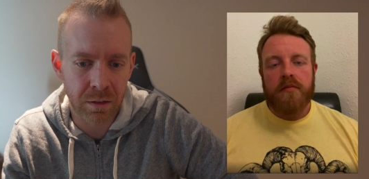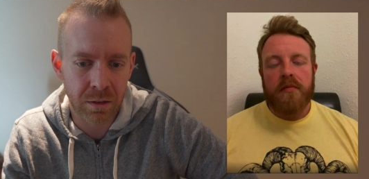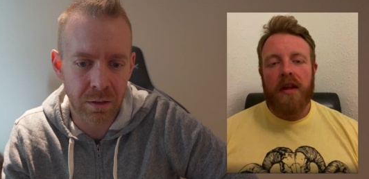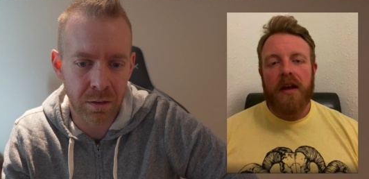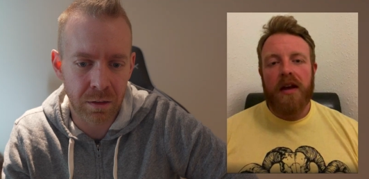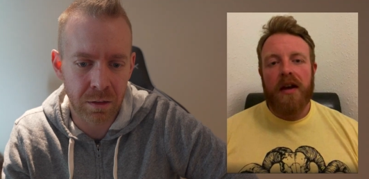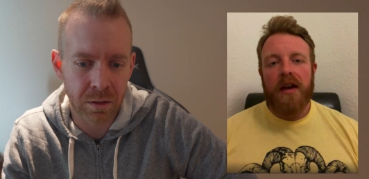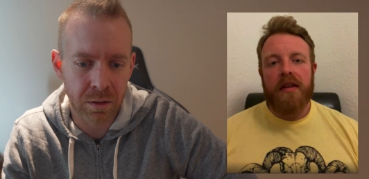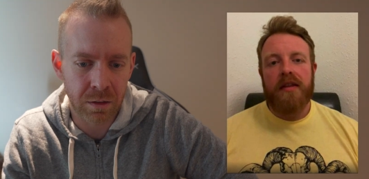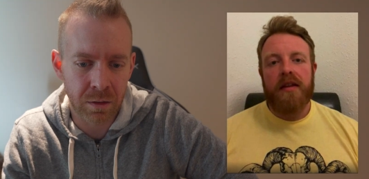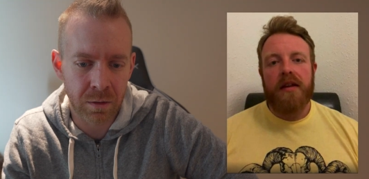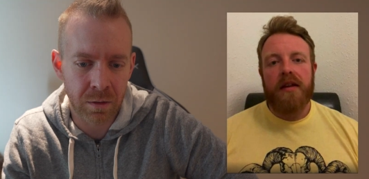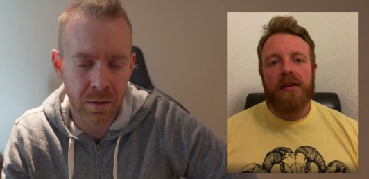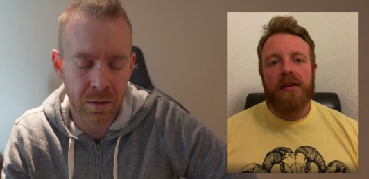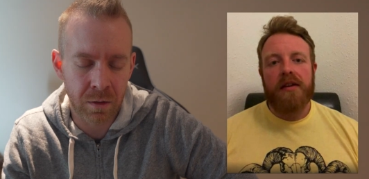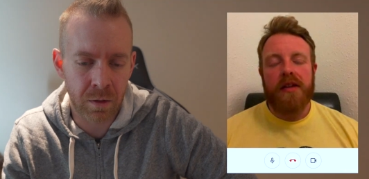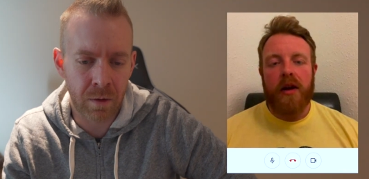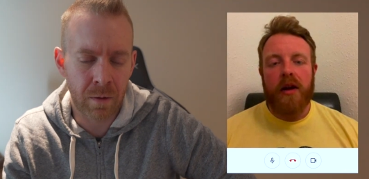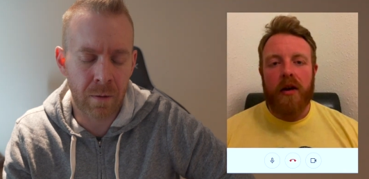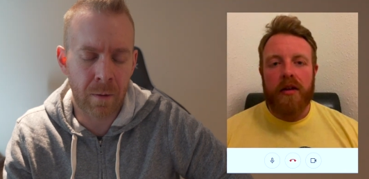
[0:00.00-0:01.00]
Speaker 1: Yeah, I
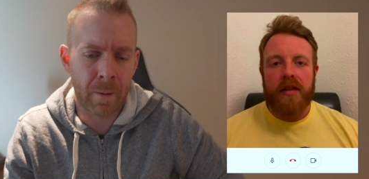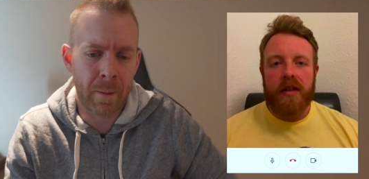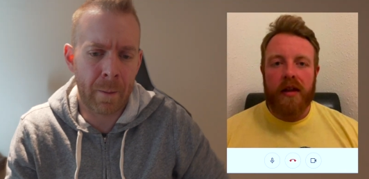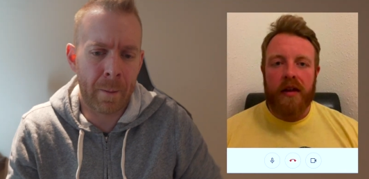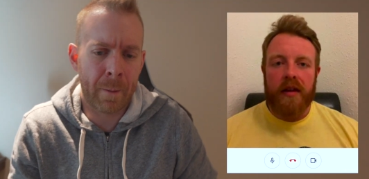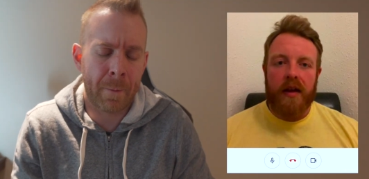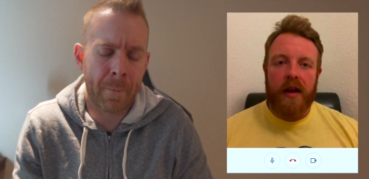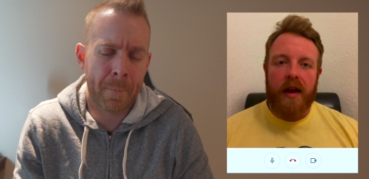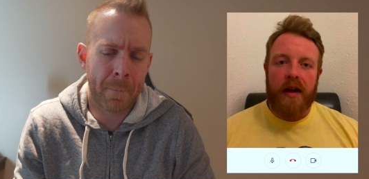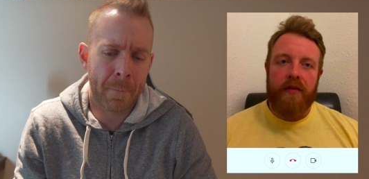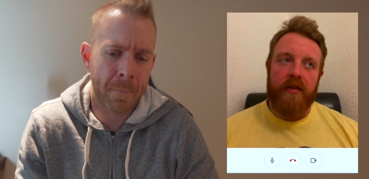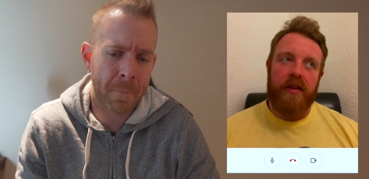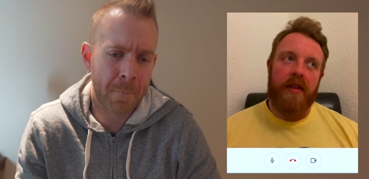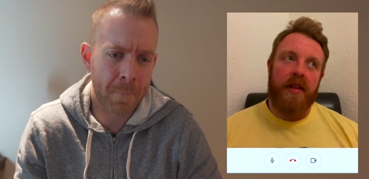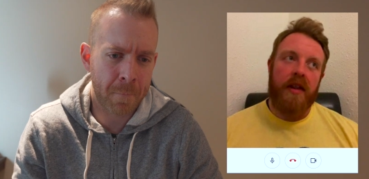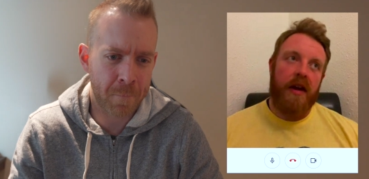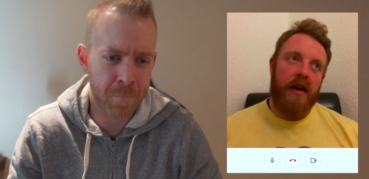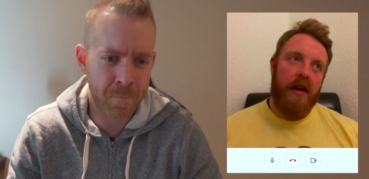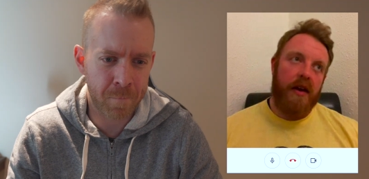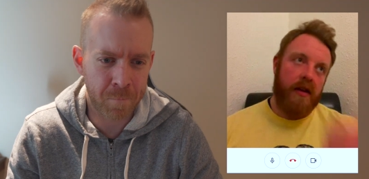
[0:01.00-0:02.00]
think so. I think
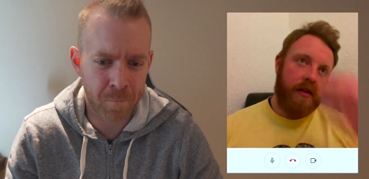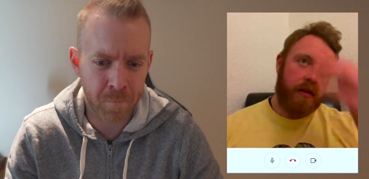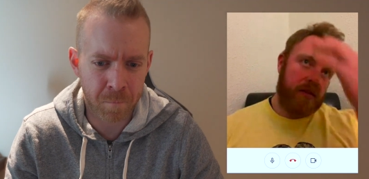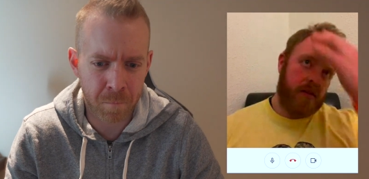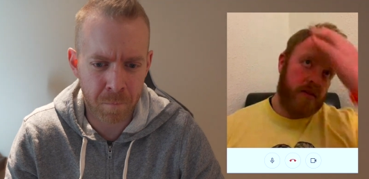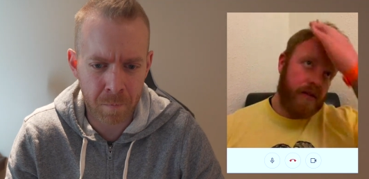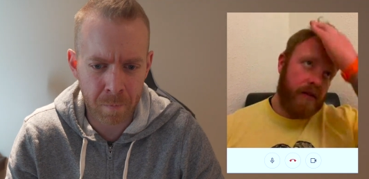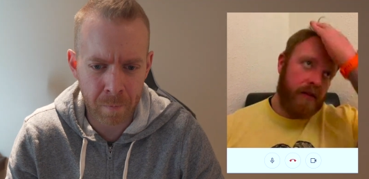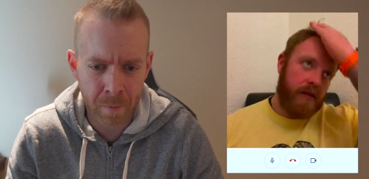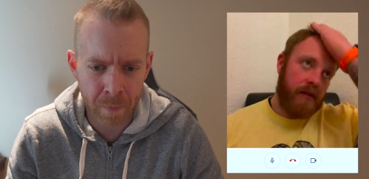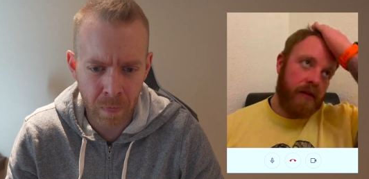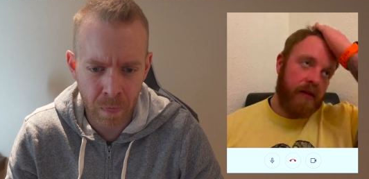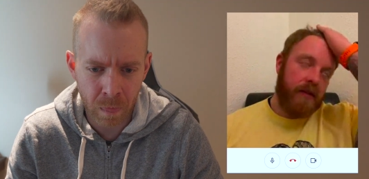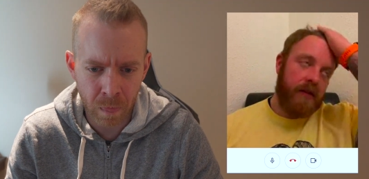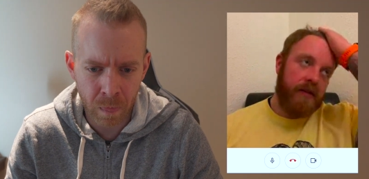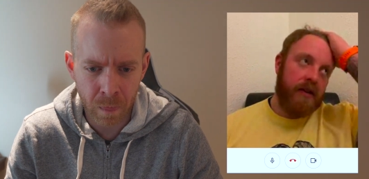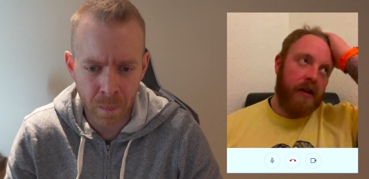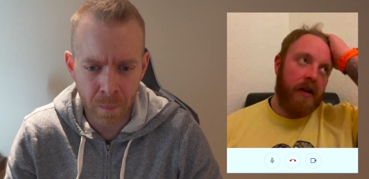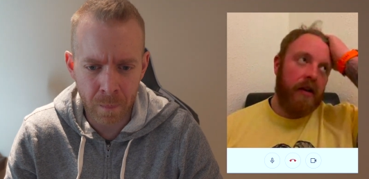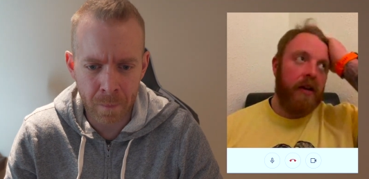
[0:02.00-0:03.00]
having that
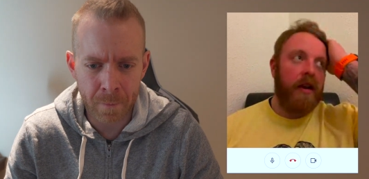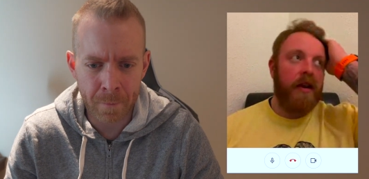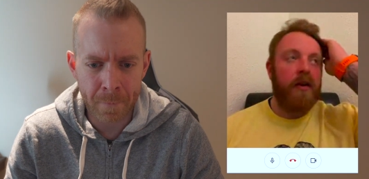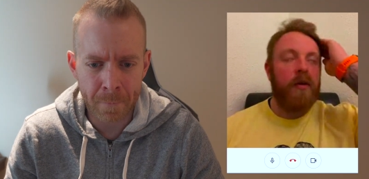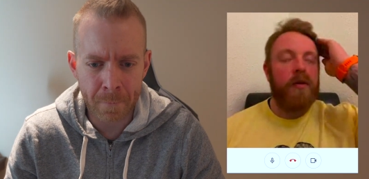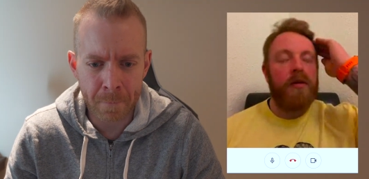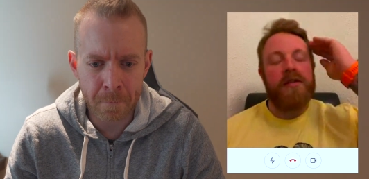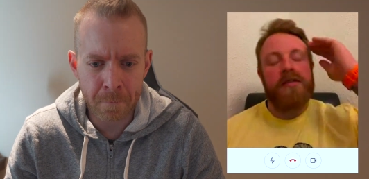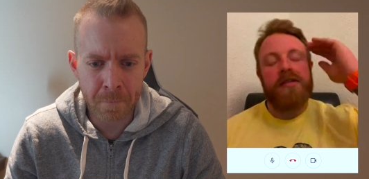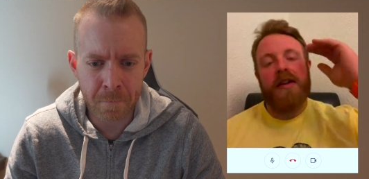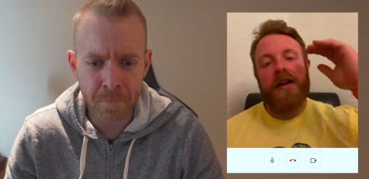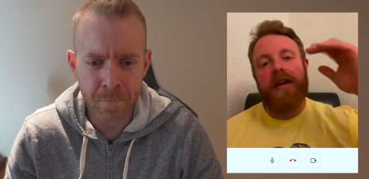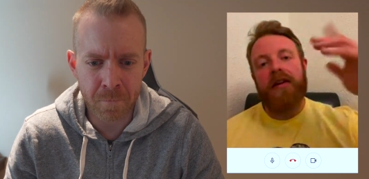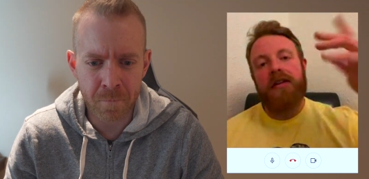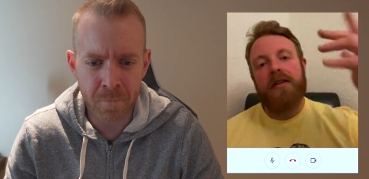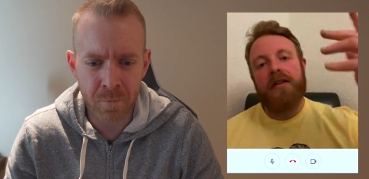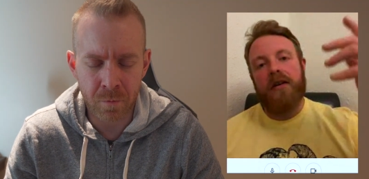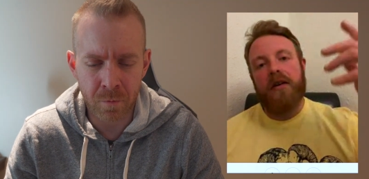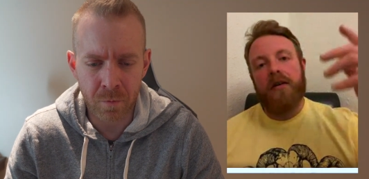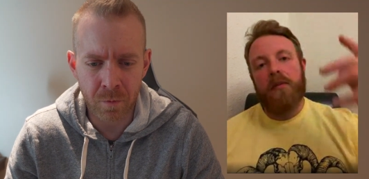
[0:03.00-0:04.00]
so like Bruce
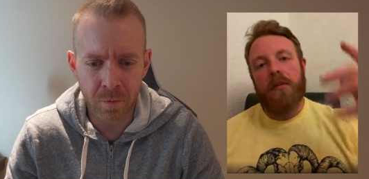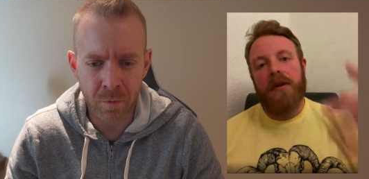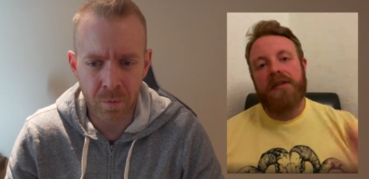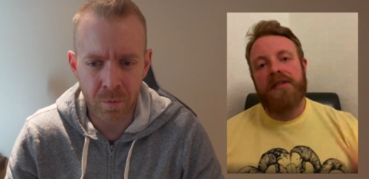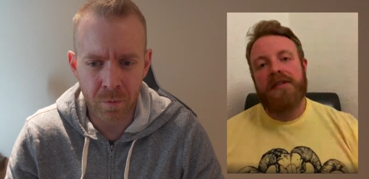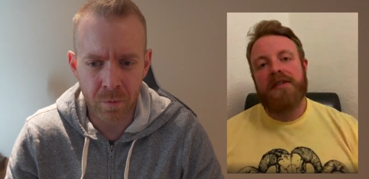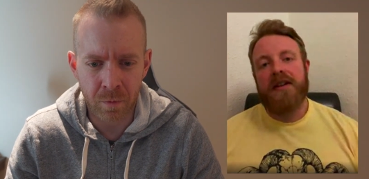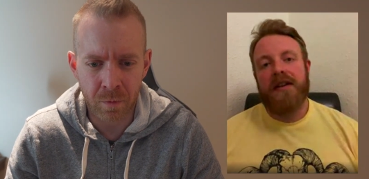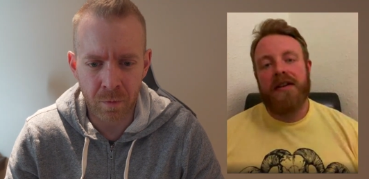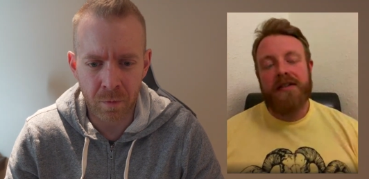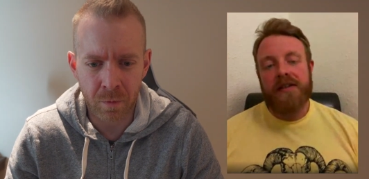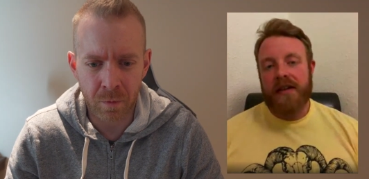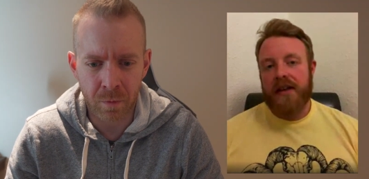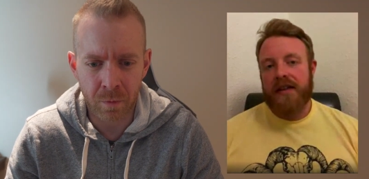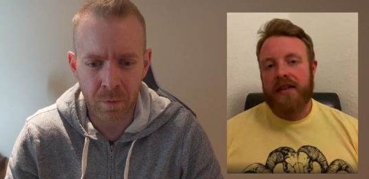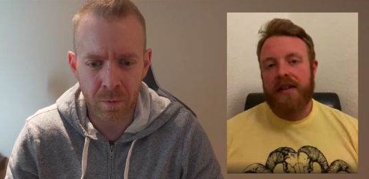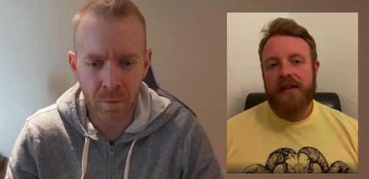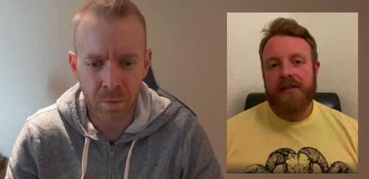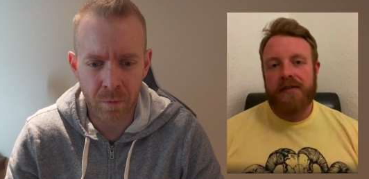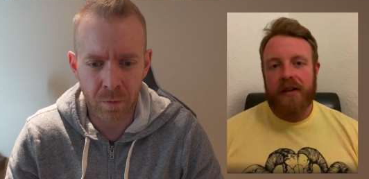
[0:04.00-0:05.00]
saying on message
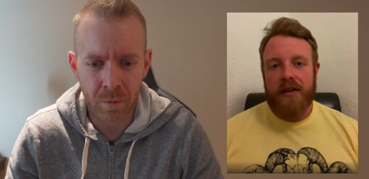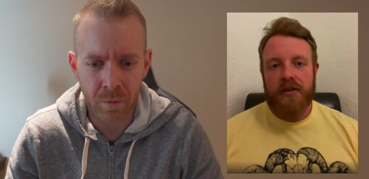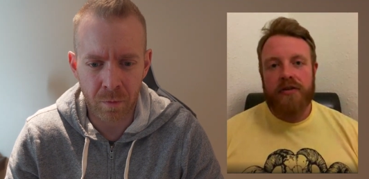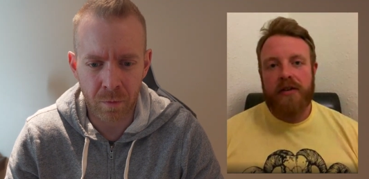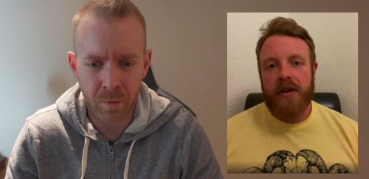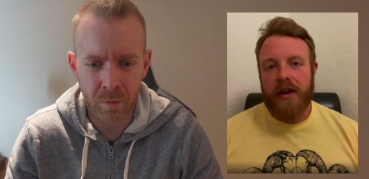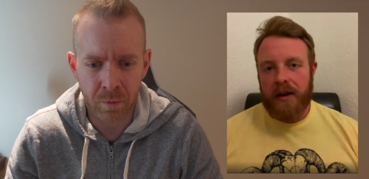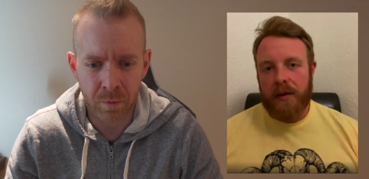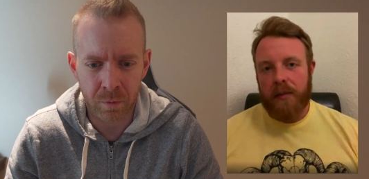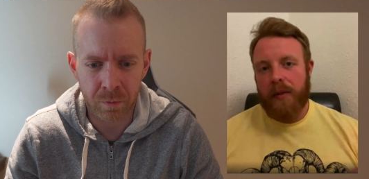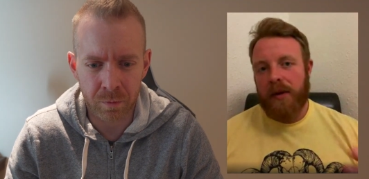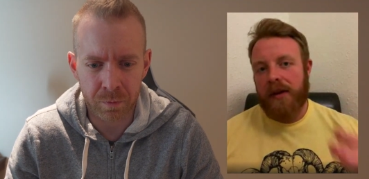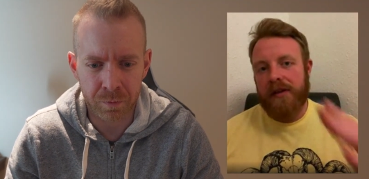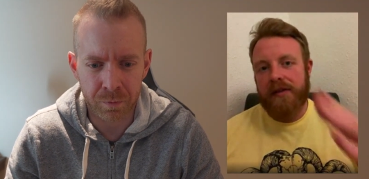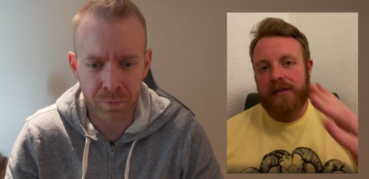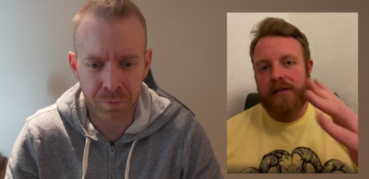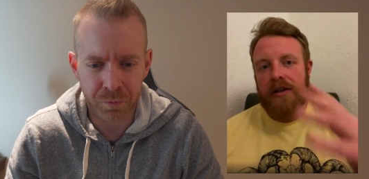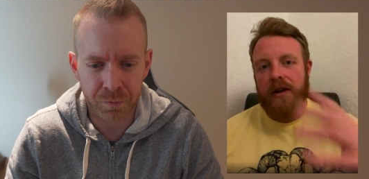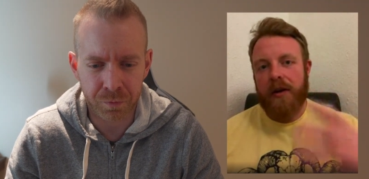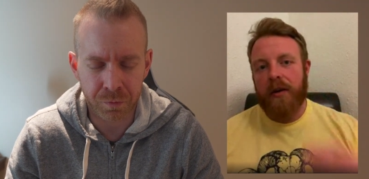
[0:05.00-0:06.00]
yesterday, things like training
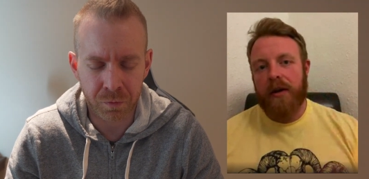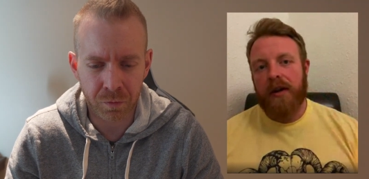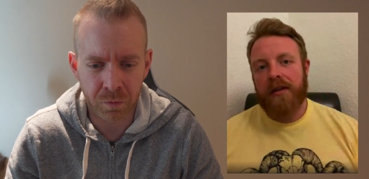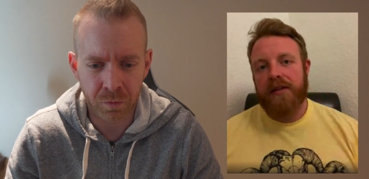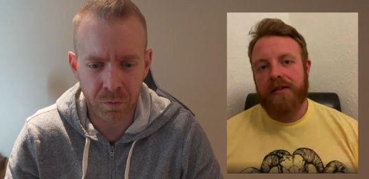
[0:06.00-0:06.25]
peaks showing